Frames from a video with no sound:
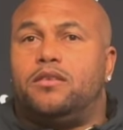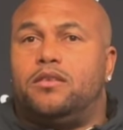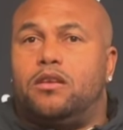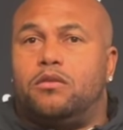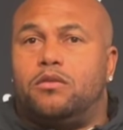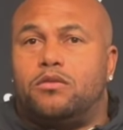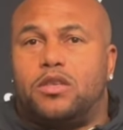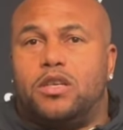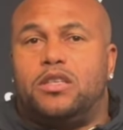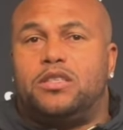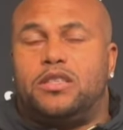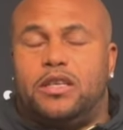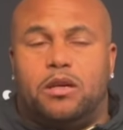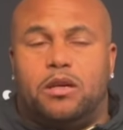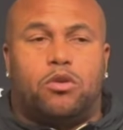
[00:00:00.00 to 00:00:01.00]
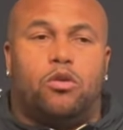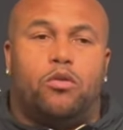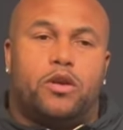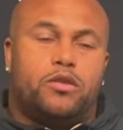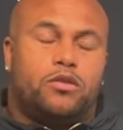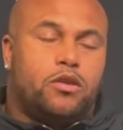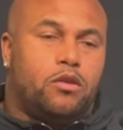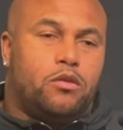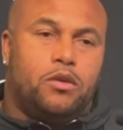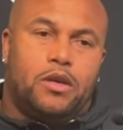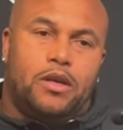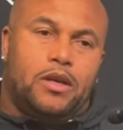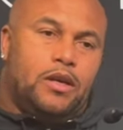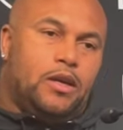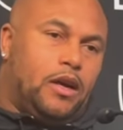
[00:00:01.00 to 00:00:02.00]
You know, it was good to see going. So,
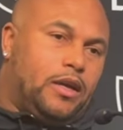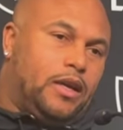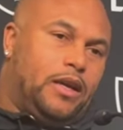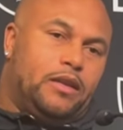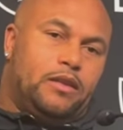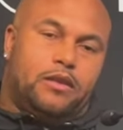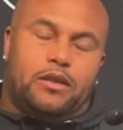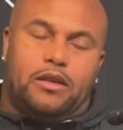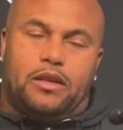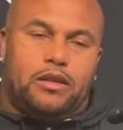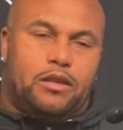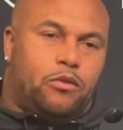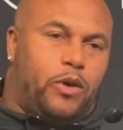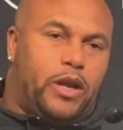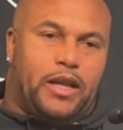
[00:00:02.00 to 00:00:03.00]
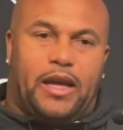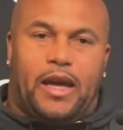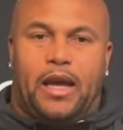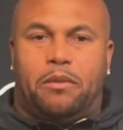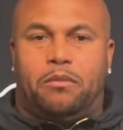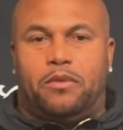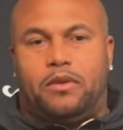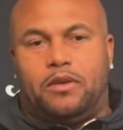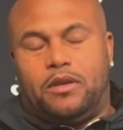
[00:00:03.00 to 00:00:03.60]
again, the way the game